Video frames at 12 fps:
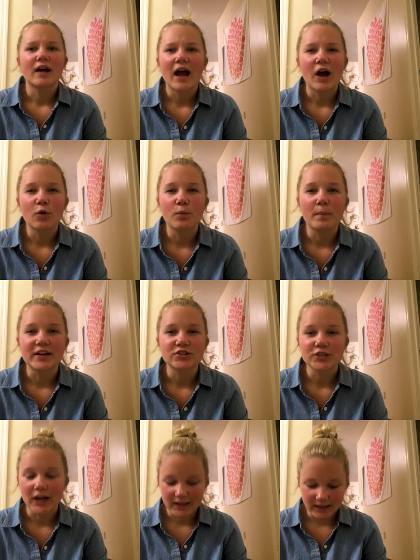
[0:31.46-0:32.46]
how much
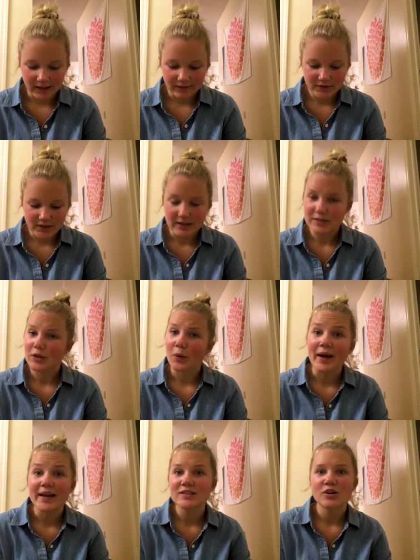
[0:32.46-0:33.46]
God loves us. So
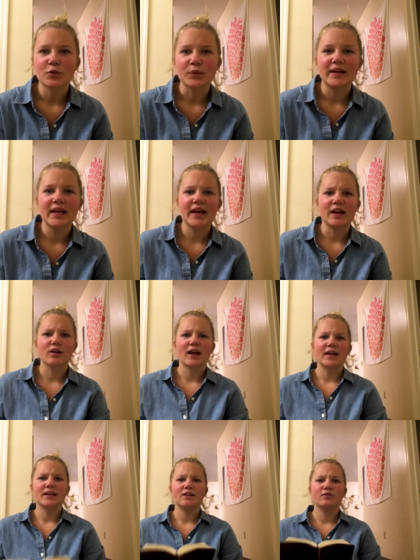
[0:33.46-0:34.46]
I guess I'll read it and I'll
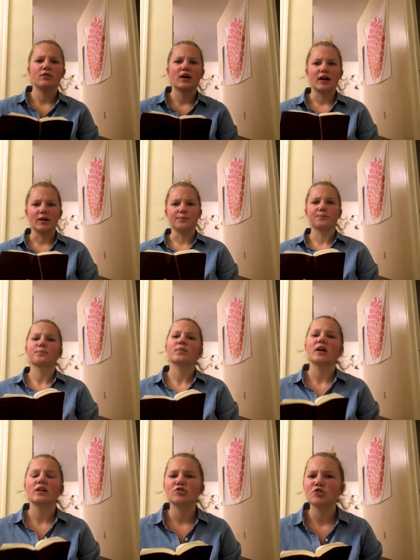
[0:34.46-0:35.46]
kind of um,
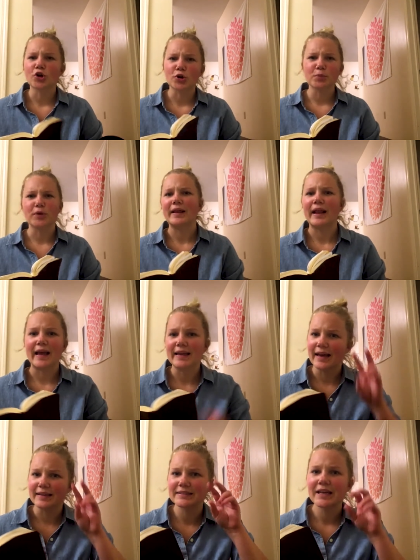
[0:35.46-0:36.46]
interpret it, I
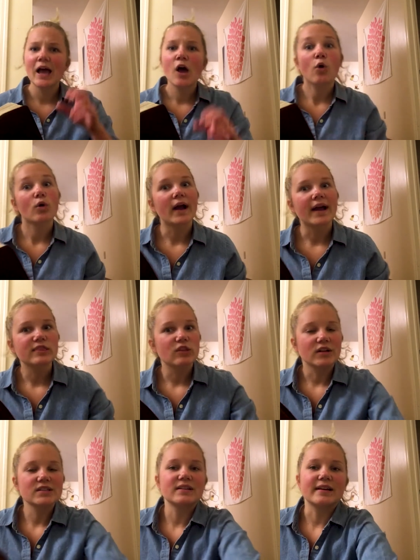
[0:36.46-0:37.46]
guess, or add
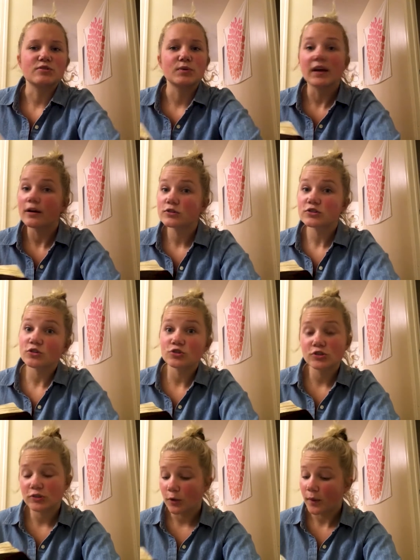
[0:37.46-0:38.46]
thoughts in as we go. So
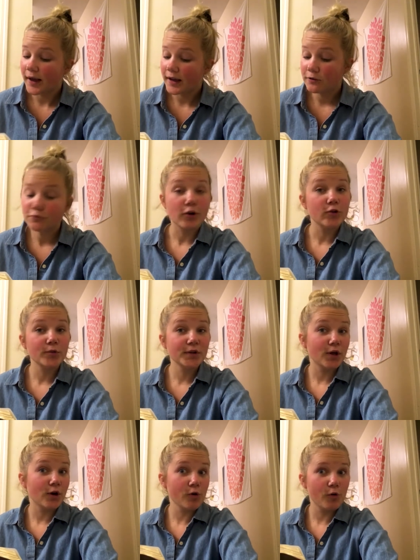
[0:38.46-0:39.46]
just go ahead, follow
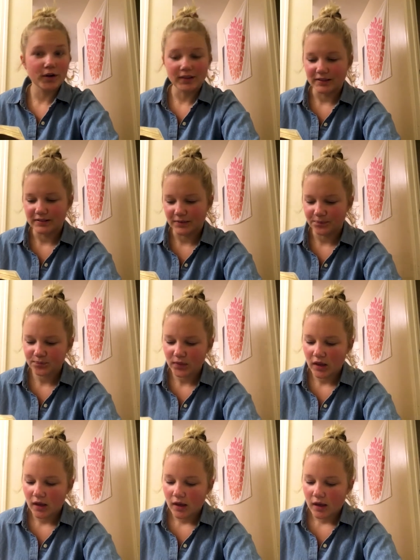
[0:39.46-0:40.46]
along, or listen.
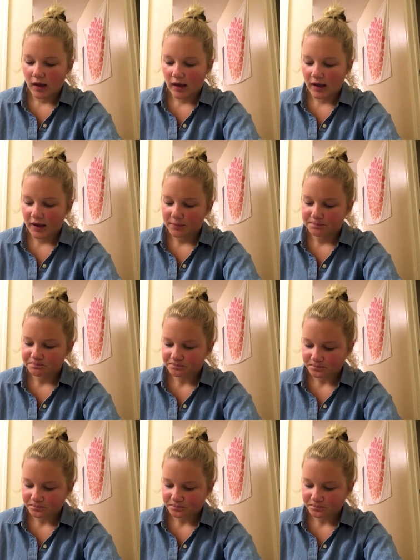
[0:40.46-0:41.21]
Um,